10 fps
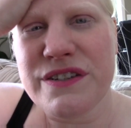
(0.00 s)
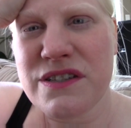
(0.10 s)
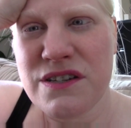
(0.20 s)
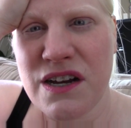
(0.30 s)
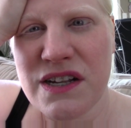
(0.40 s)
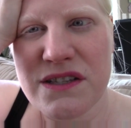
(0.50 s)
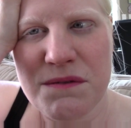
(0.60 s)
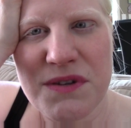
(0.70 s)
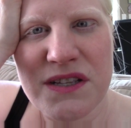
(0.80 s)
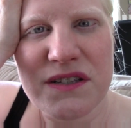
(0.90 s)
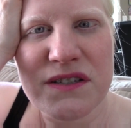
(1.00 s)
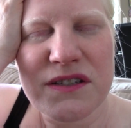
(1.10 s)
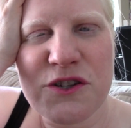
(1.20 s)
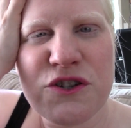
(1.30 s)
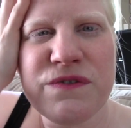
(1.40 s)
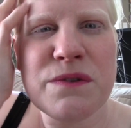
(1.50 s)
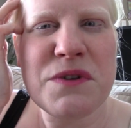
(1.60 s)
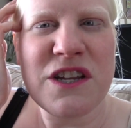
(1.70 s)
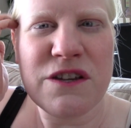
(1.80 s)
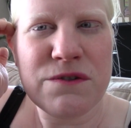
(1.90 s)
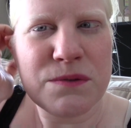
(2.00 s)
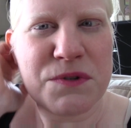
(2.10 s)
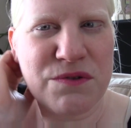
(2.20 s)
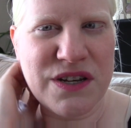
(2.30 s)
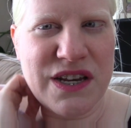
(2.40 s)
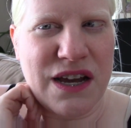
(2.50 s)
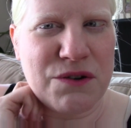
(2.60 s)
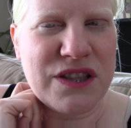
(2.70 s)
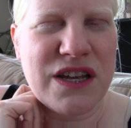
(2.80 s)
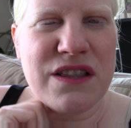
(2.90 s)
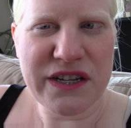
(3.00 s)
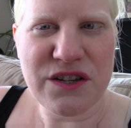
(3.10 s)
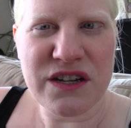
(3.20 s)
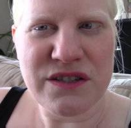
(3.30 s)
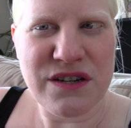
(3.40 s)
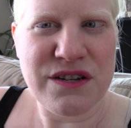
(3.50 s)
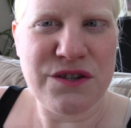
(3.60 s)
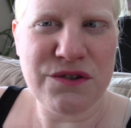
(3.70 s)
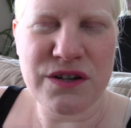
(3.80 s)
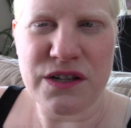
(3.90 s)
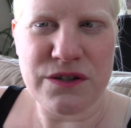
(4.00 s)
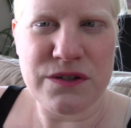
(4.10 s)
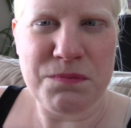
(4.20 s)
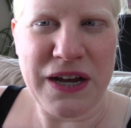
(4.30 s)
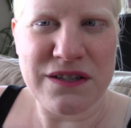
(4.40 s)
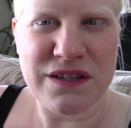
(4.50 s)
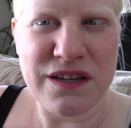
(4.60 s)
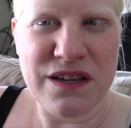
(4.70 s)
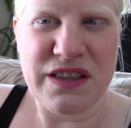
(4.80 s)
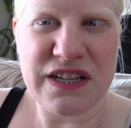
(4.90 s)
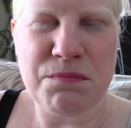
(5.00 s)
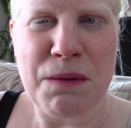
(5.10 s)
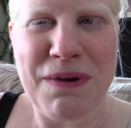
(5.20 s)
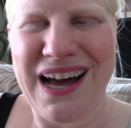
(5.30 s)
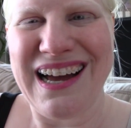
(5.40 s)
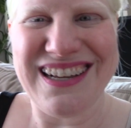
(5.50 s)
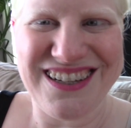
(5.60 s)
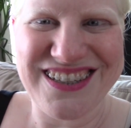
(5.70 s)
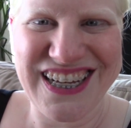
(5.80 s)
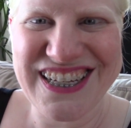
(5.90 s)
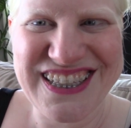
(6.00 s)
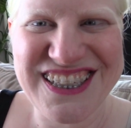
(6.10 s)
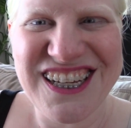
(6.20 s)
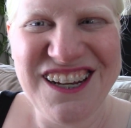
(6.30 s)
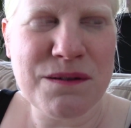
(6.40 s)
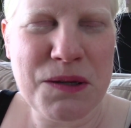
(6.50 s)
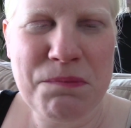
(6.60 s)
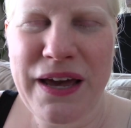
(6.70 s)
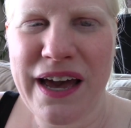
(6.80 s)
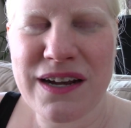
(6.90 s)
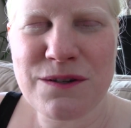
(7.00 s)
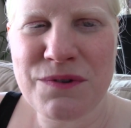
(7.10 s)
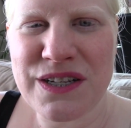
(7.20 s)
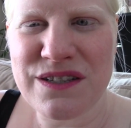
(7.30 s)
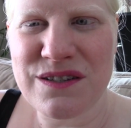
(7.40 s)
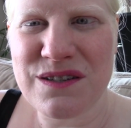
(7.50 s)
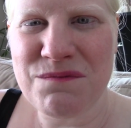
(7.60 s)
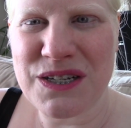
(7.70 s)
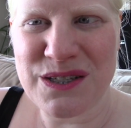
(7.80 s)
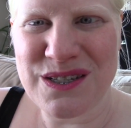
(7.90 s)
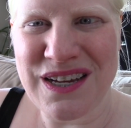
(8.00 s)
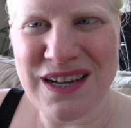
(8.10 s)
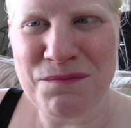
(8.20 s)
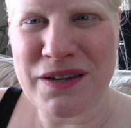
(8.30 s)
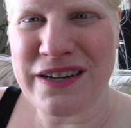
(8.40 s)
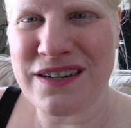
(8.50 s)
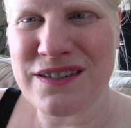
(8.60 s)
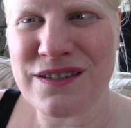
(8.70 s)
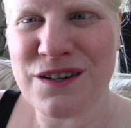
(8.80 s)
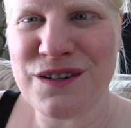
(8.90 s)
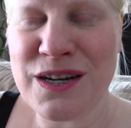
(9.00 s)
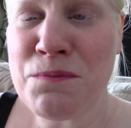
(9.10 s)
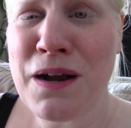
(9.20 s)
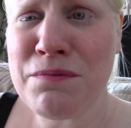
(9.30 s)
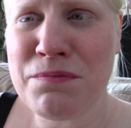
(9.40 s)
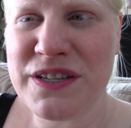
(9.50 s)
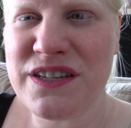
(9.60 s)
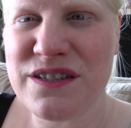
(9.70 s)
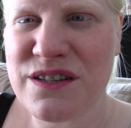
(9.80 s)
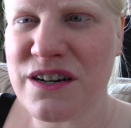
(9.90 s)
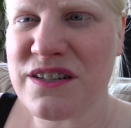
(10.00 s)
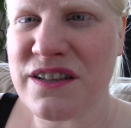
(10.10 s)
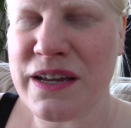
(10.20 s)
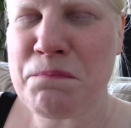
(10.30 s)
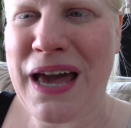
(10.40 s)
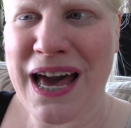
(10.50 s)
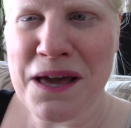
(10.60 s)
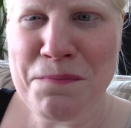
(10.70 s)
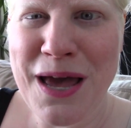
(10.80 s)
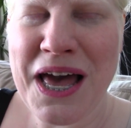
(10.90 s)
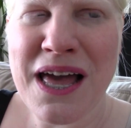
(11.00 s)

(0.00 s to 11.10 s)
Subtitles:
if it's not something that's essential for me to use between now and then, I toss it into a clothes basket. That's my pile that's to be packed when it's time here. So, and I'll probably start to like pack.